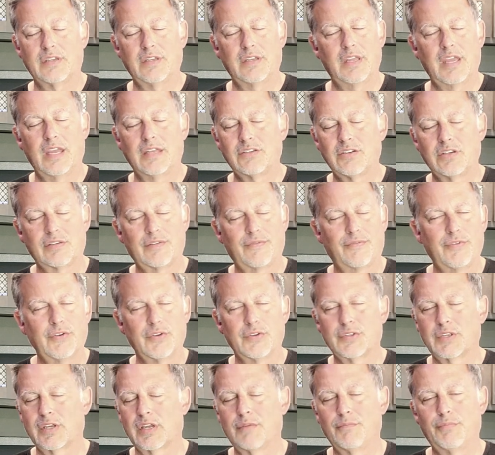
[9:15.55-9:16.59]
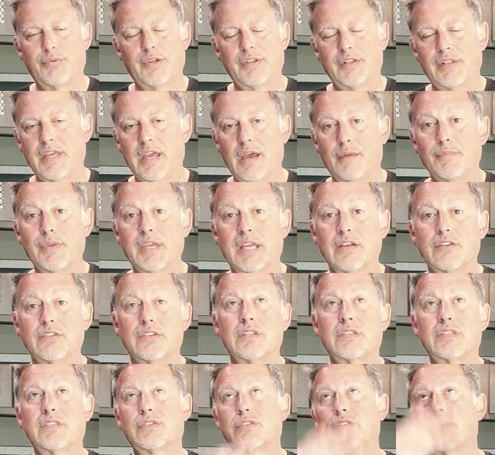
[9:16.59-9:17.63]
It just fills it completely up because
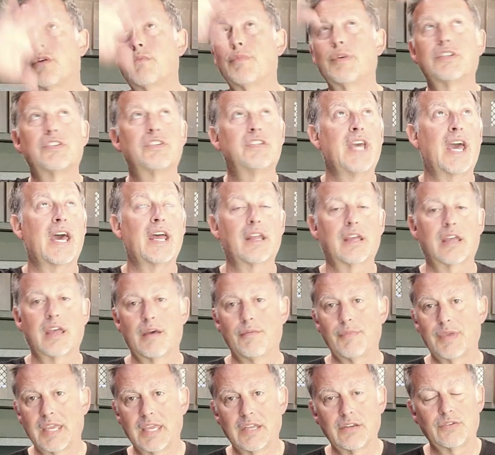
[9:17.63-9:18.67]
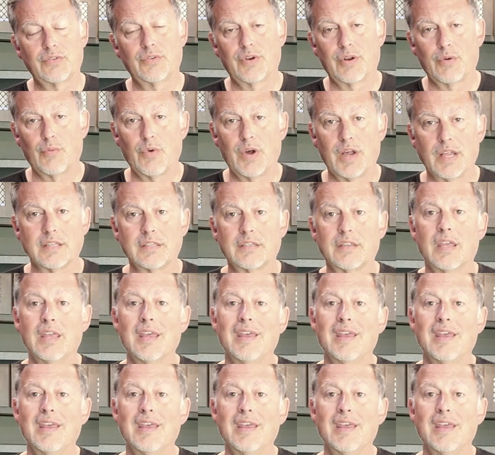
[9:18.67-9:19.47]
it's so much data coming into it at once.